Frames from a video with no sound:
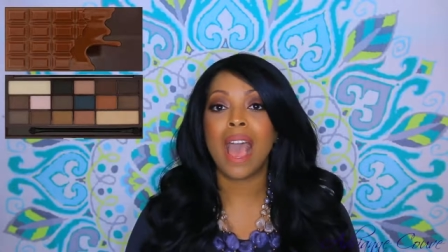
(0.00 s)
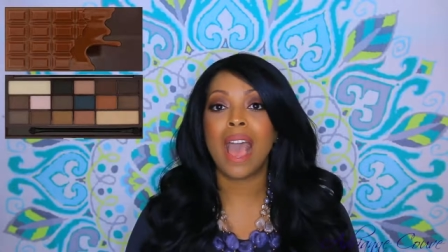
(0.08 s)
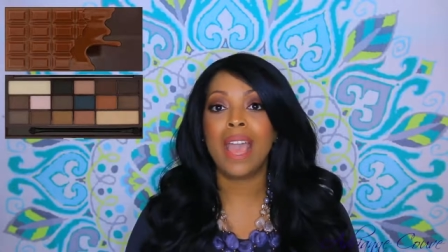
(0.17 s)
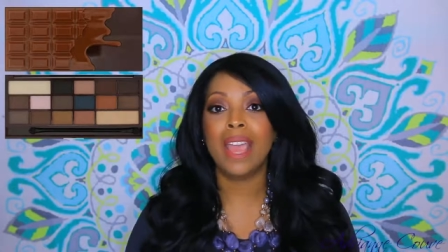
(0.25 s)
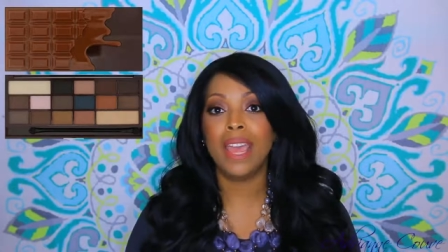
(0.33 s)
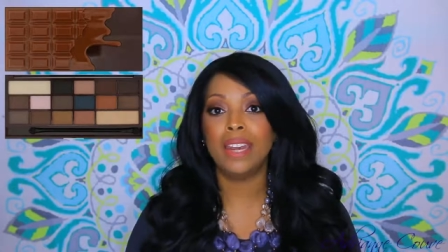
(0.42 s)

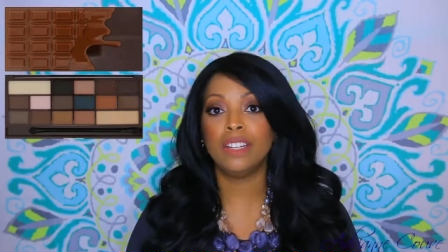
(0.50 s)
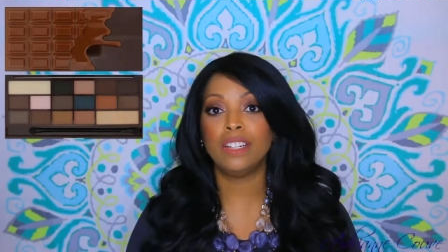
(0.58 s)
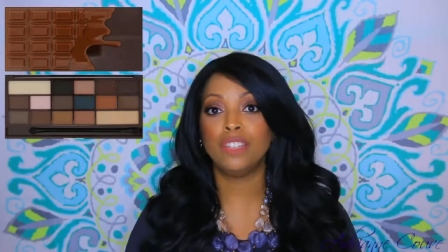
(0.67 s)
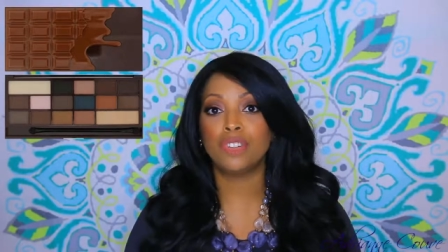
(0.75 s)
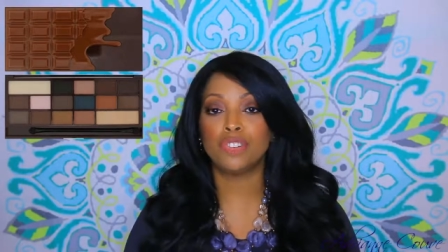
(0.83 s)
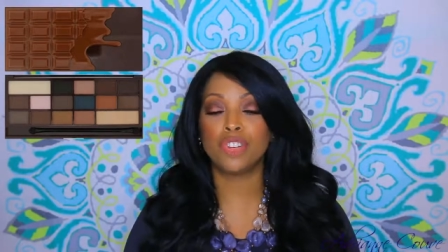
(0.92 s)
I had an
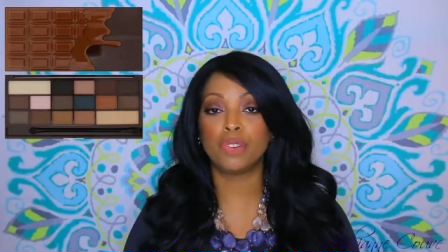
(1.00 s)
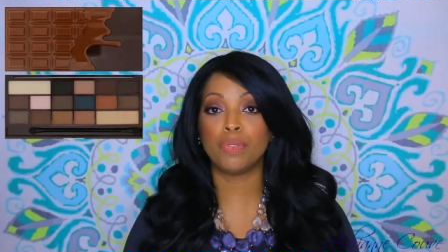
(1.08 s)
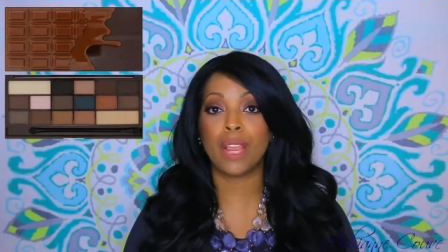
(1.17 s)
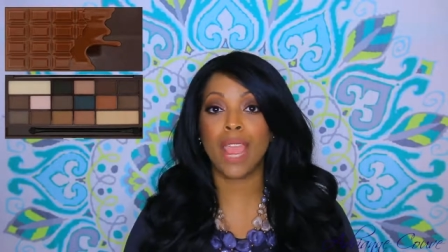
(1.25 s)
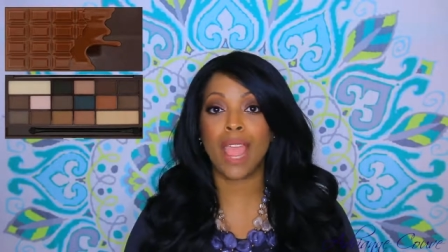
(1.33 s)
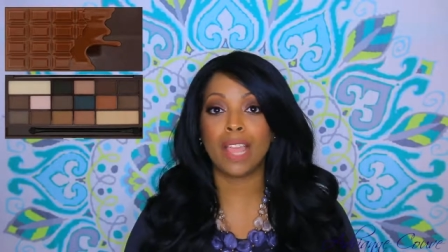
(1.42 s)
allergic
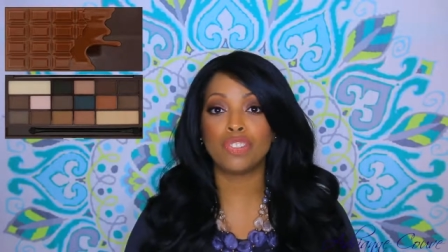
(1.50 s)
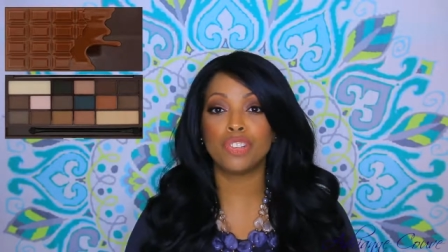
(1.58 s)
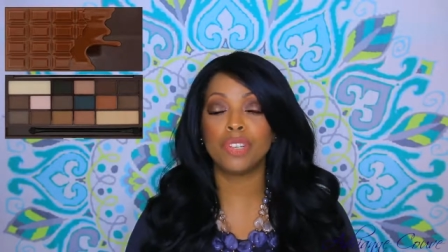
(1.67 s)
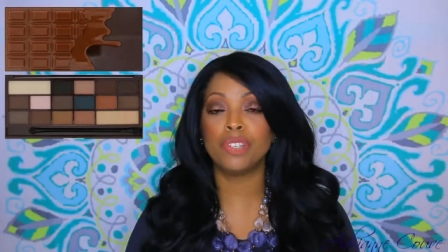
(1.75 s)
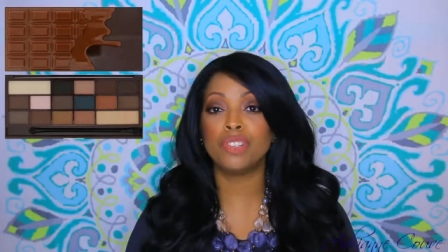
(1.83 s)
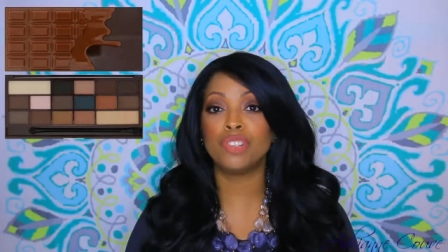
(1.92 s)

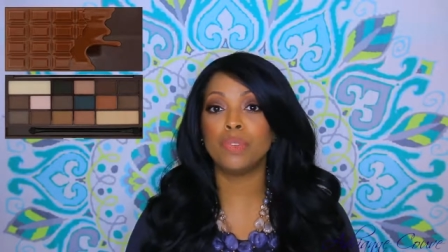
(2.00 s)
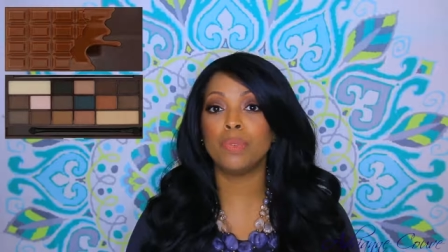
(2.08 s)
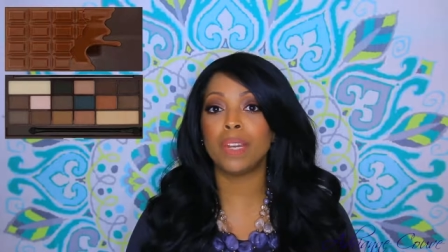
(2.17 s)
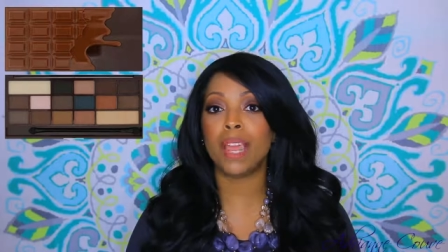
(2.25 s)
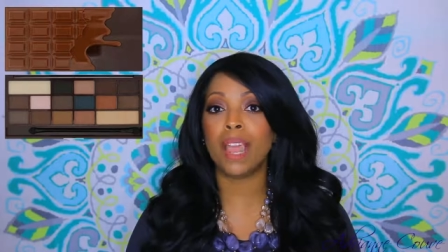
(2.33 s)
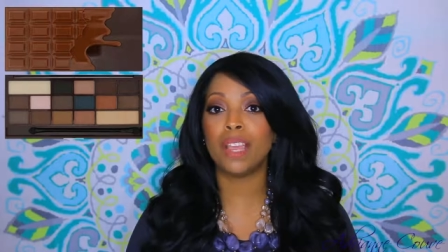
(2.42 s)
reaction to
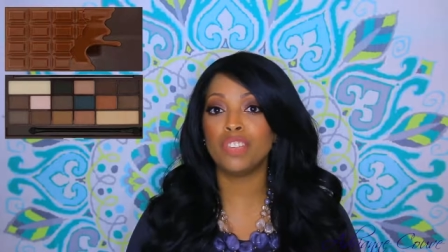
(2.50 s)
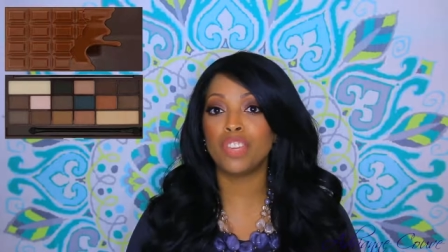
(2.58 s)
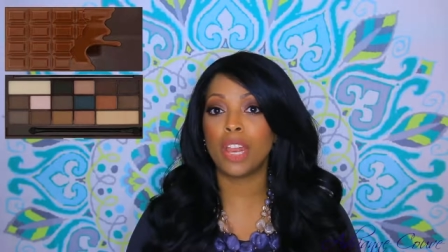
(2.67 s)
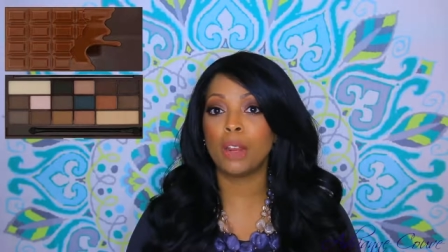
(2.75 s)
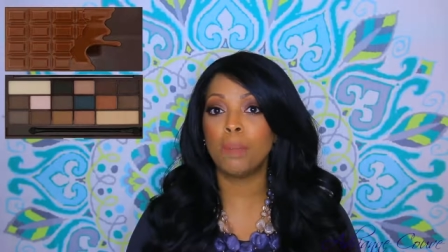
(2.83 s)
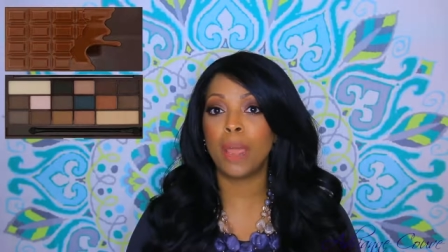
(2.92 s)
an
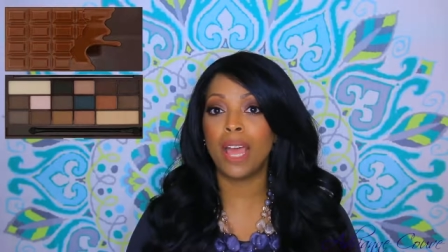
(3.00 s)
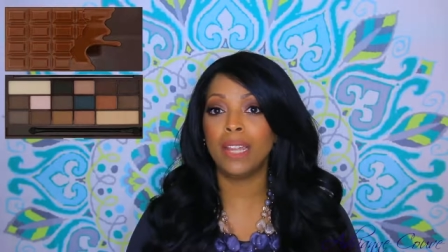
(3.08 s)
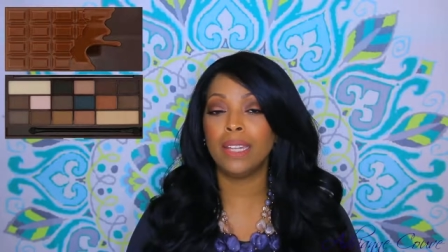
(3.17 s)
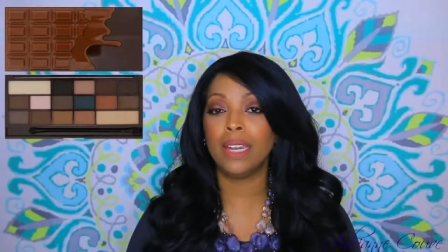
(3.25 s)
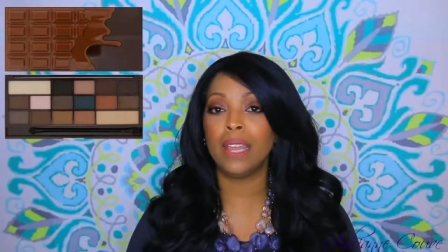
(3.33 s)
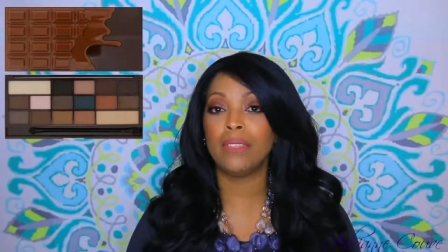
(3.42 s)
eyeshadow
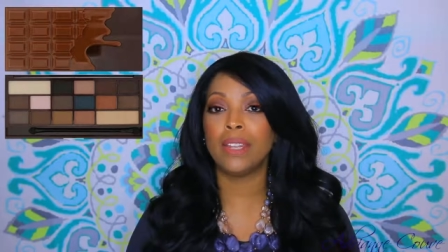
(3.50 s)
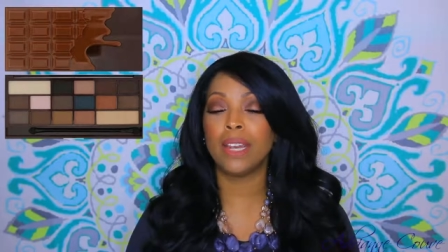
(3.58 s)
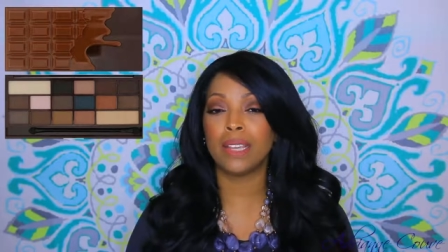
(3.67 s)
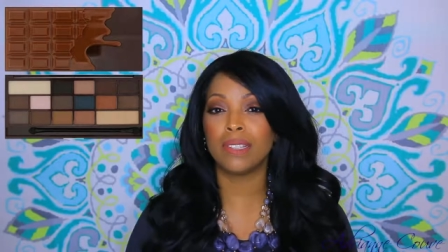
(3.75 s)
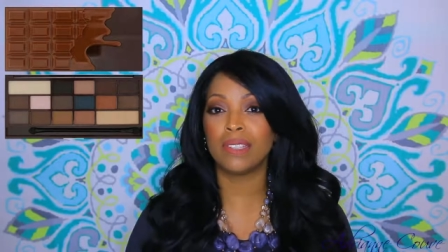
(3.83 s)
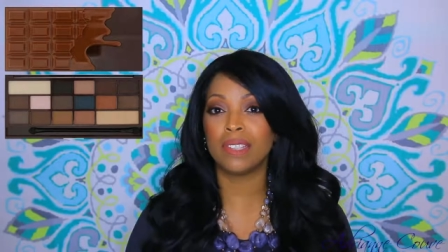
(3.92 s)
palette, and the
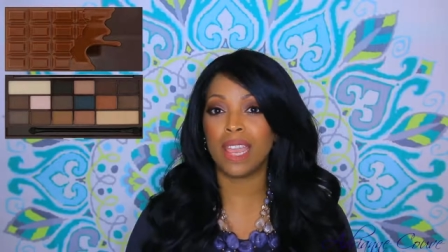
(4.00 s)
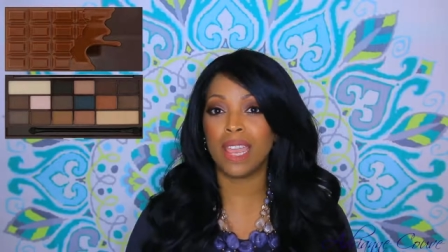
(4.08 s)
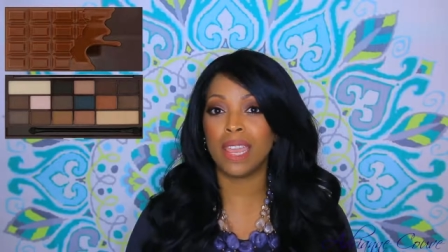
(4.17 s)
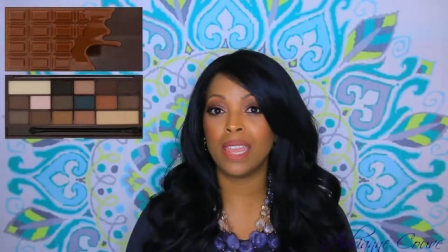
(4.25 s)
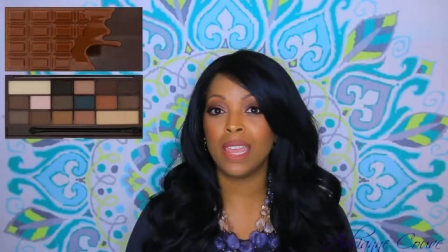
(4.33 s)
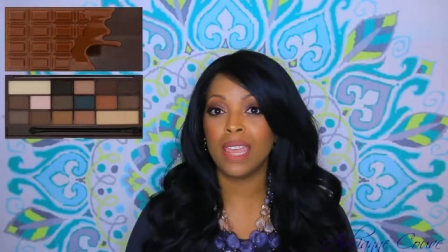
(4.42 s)
next
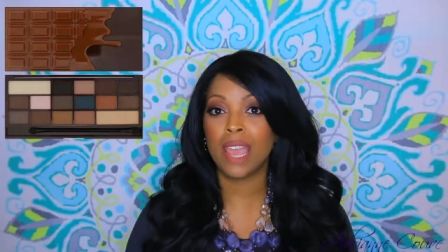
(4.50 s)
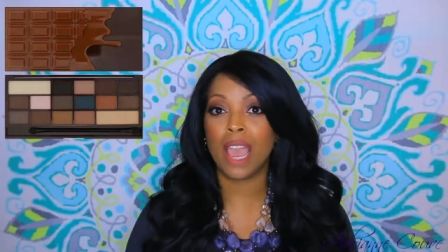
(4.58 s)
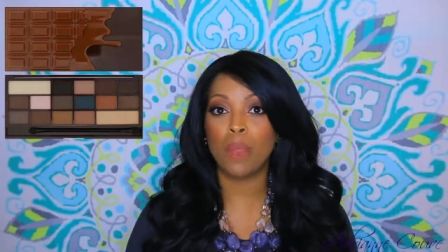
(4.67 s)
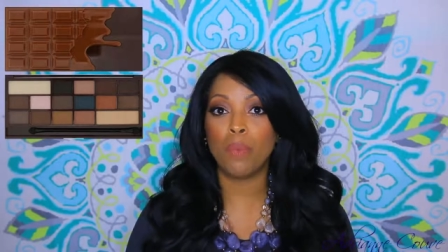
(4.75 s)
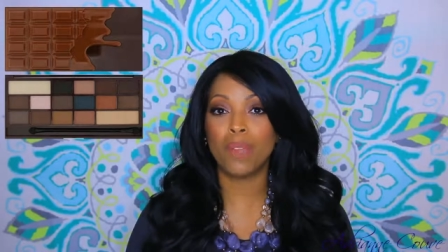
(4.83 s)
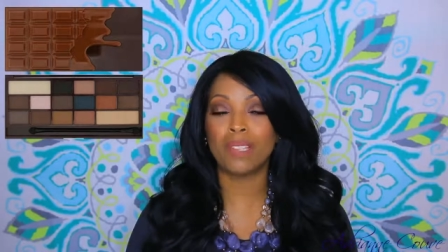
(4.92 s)
day
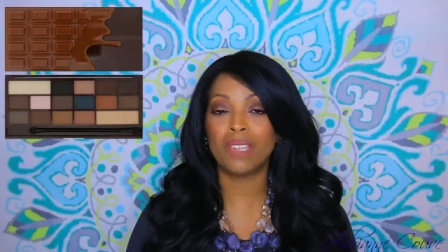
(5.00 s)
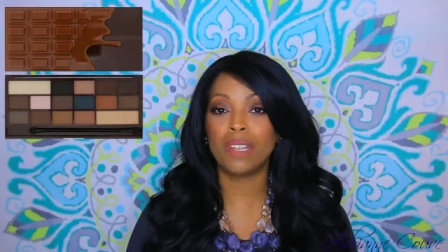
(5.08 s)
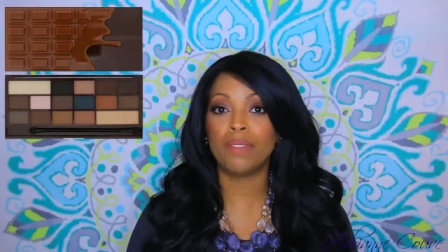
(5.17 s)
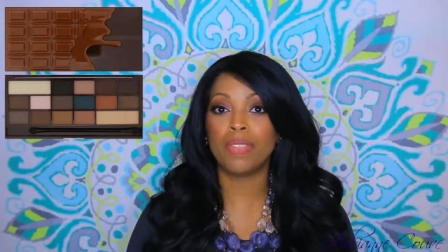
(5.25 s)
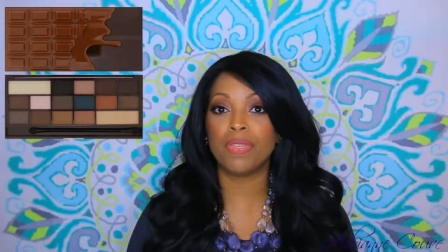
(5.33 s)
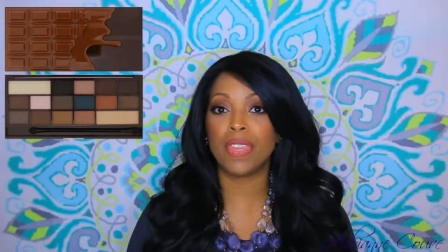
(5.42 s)
I wasn't
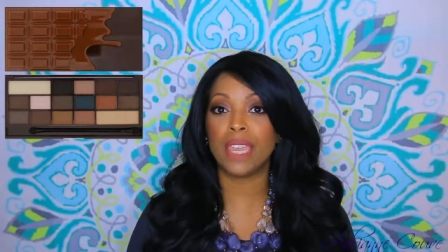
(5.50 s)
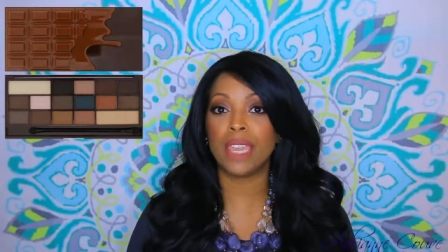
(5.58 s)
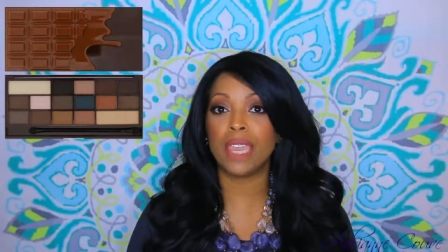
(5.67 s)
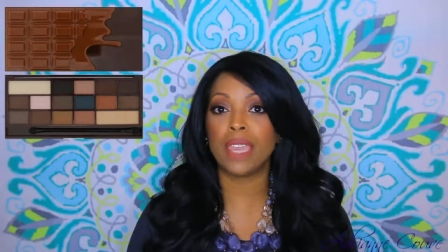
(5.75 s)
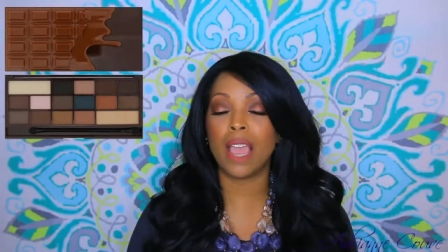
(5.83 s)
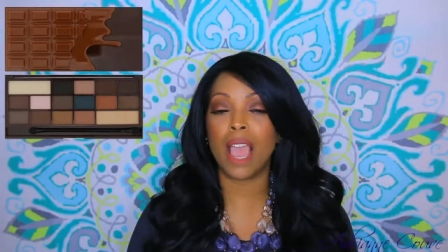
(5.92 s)
even thinking.